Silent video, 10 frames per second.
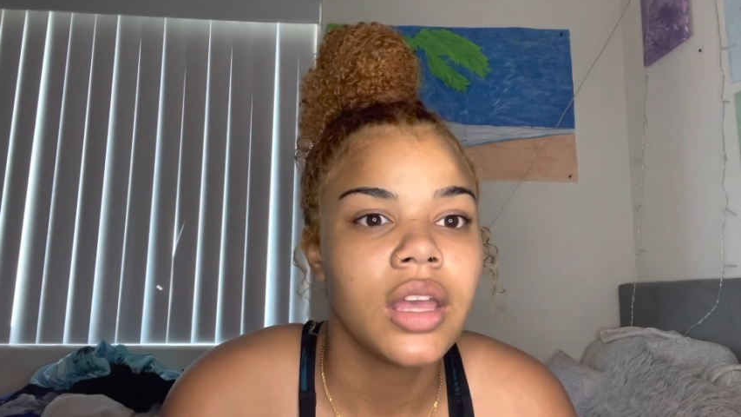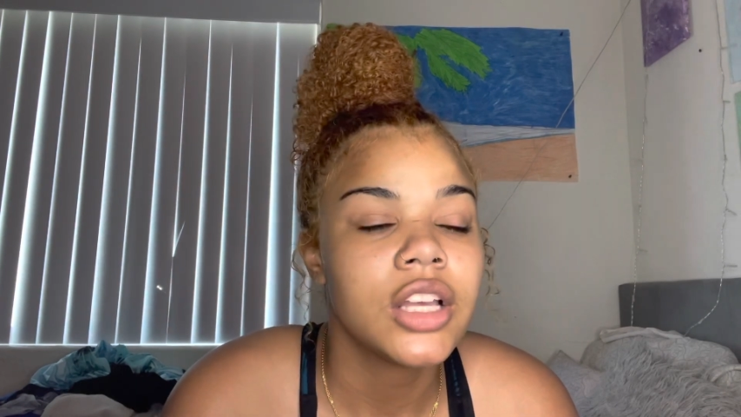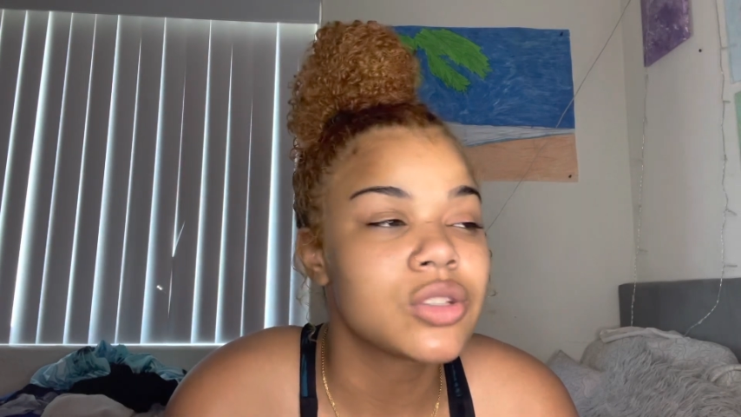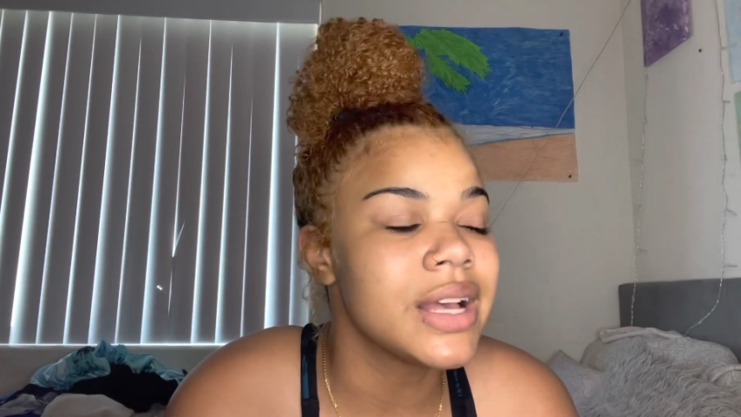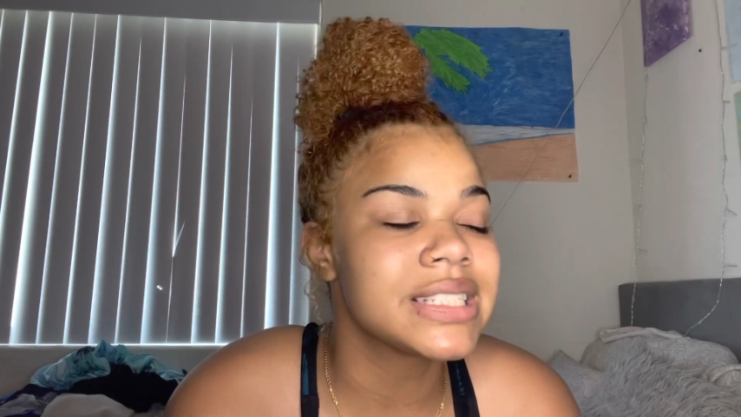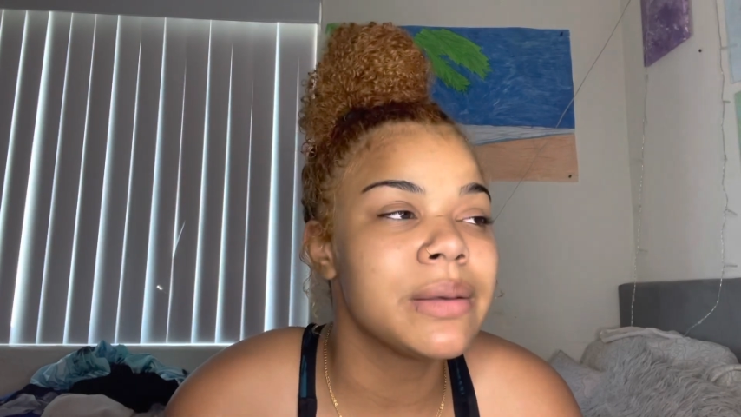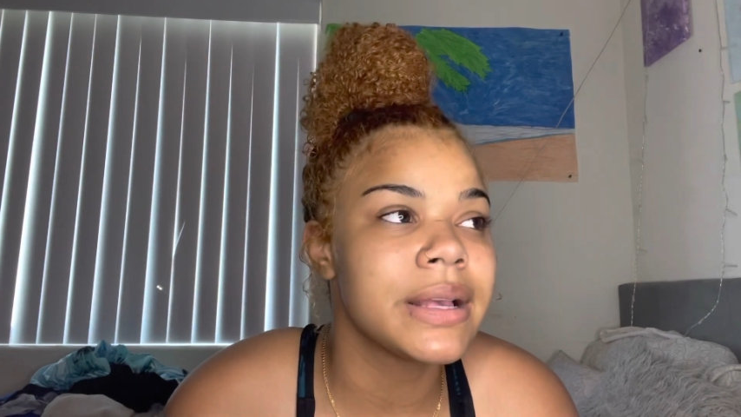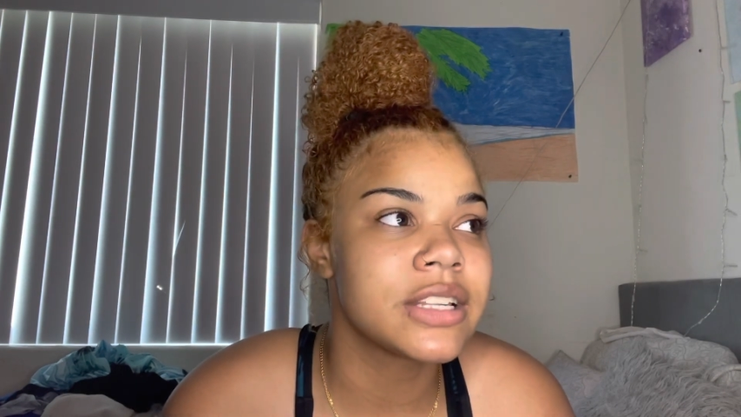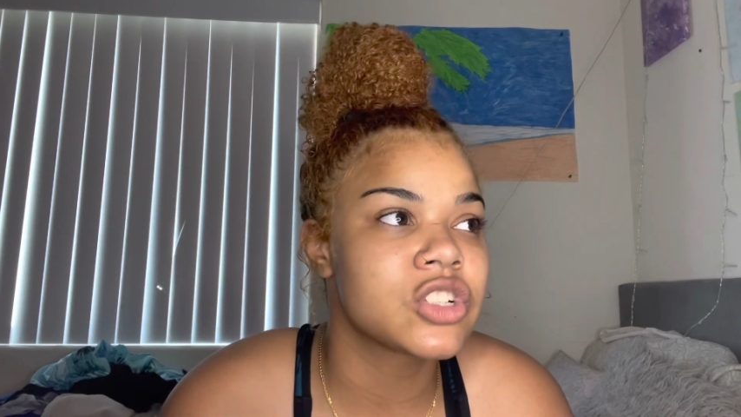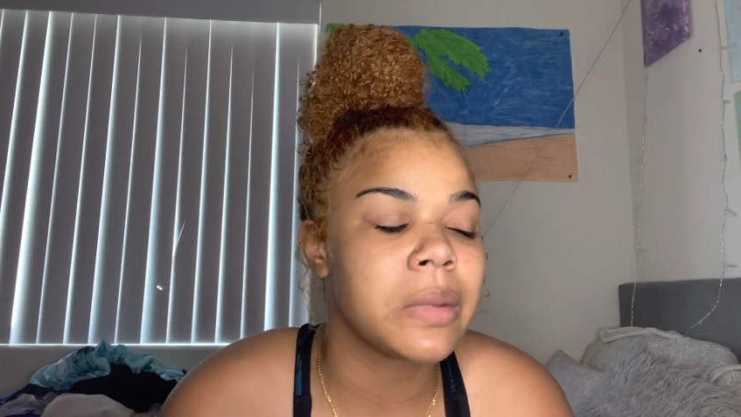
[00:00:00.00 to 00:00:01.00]
So I sent my
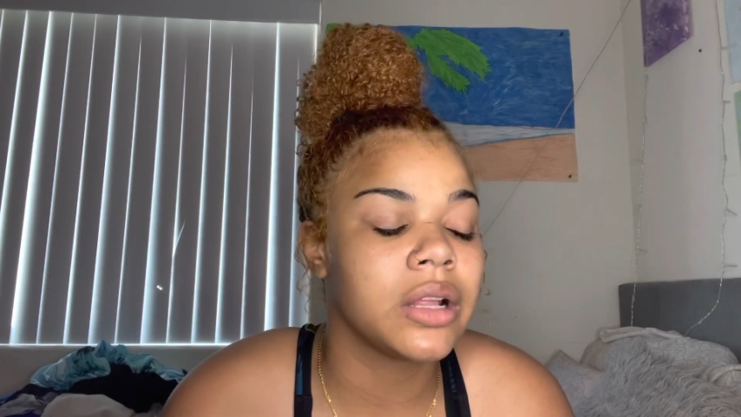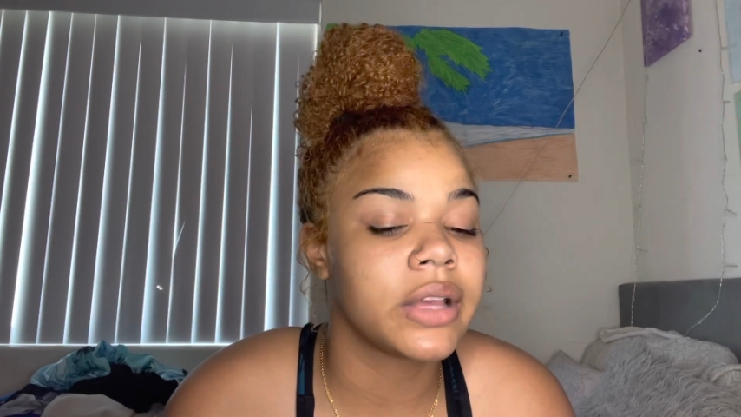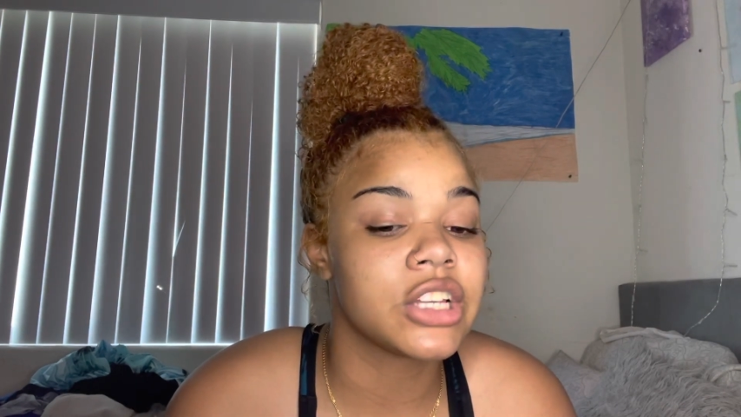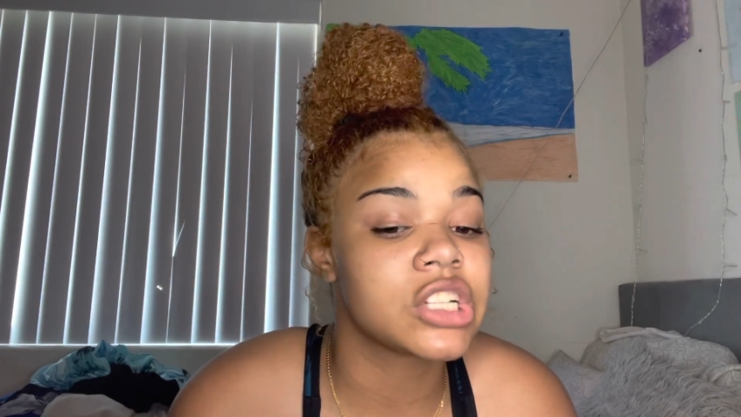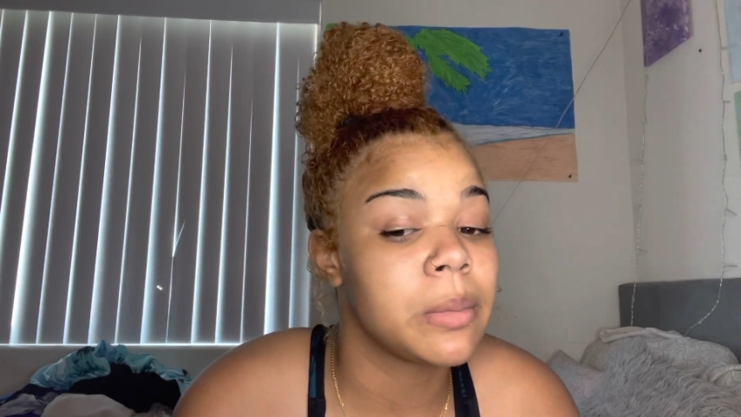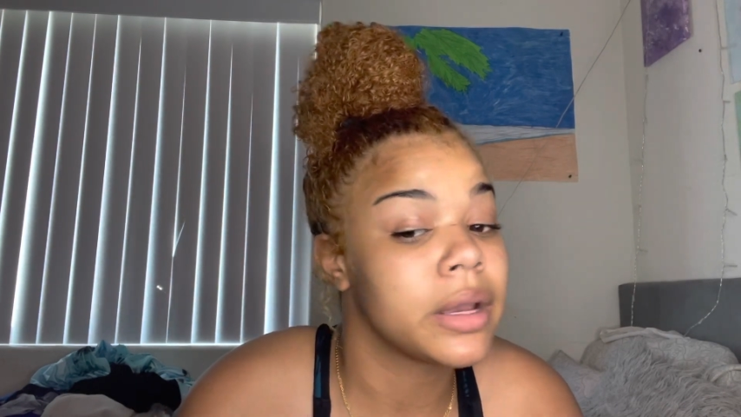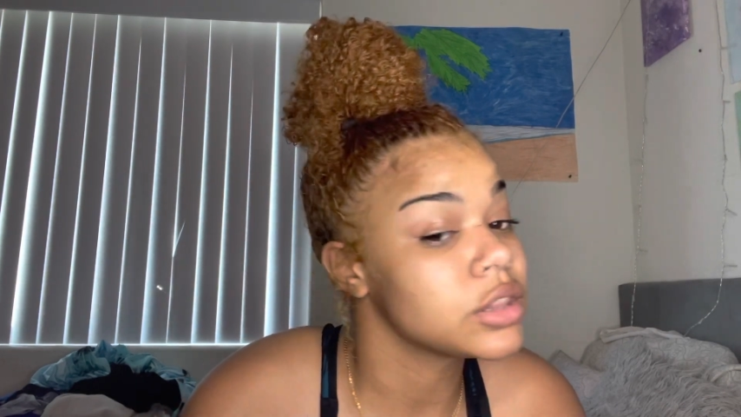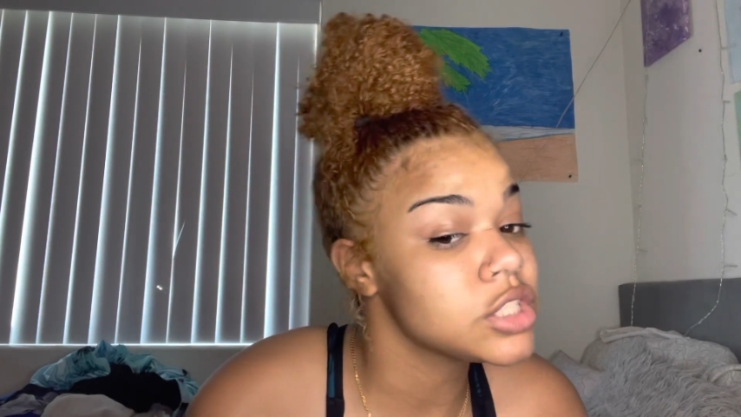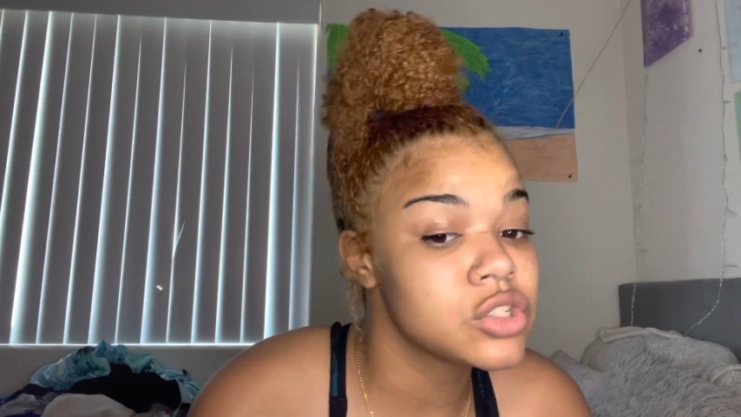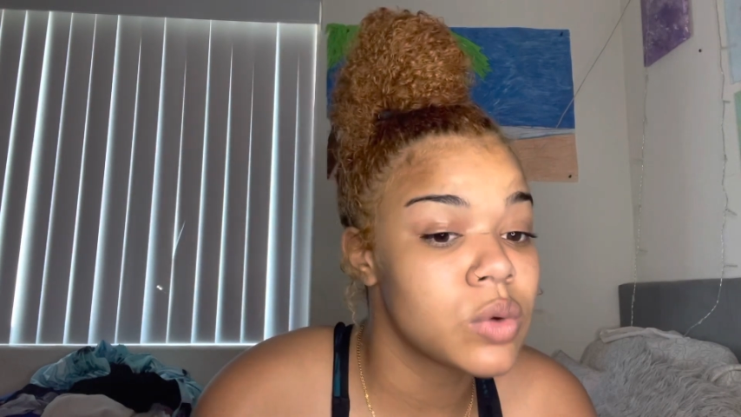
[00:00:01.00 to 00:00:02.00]
sister my location. I'm like,
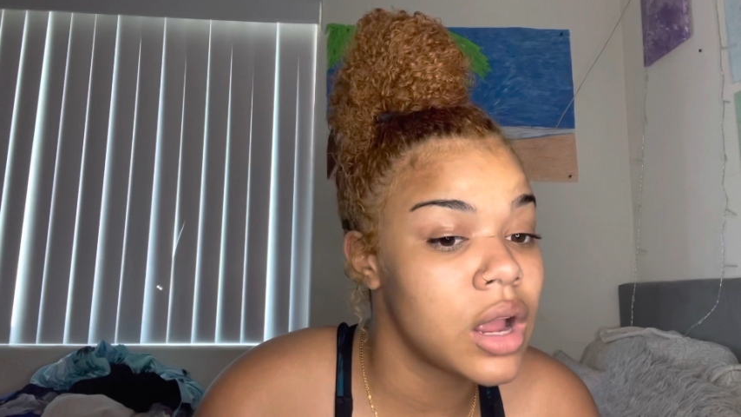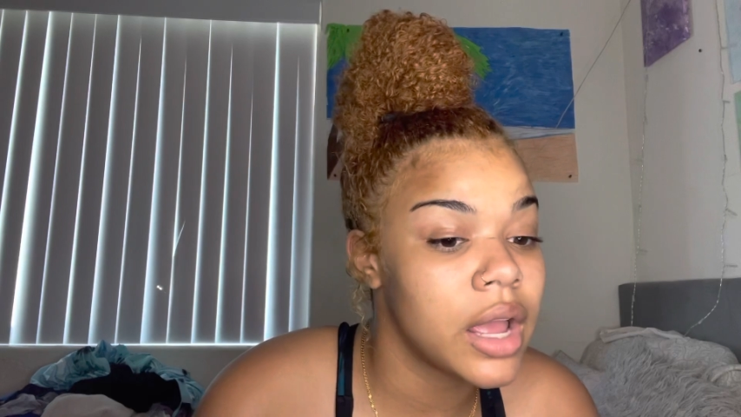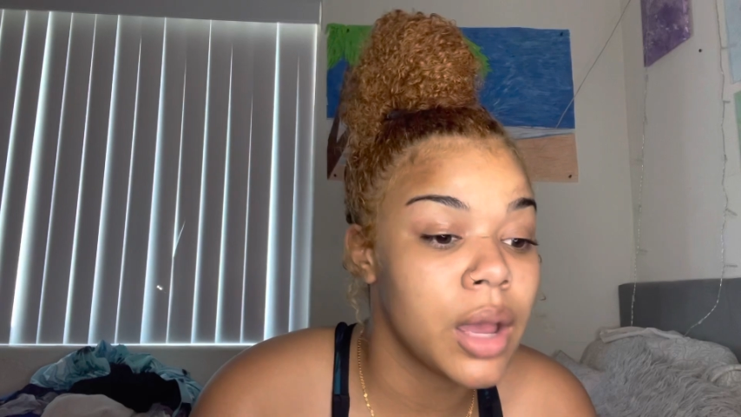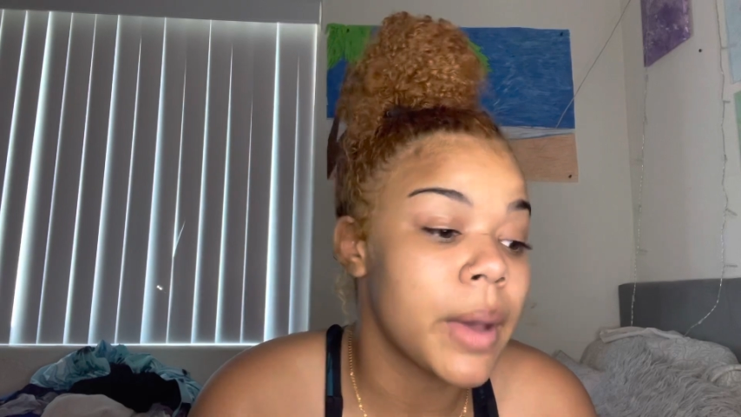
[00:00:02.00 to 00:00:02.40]
this is where I am.